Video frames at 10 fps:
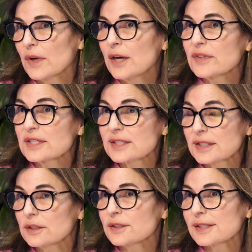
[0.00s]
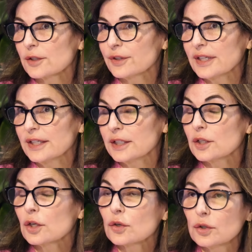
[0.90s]
of the skills that are
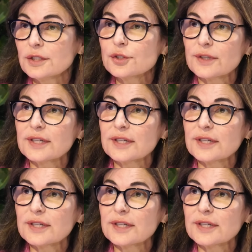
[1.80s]
needed could